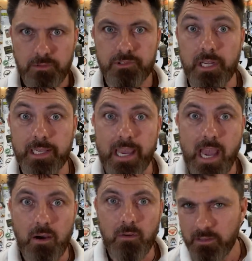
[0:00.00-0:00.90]
check it
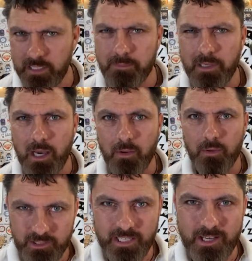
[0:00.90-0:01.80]
out, link below.
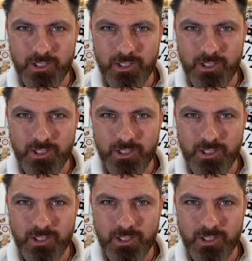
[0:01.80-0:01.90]
See you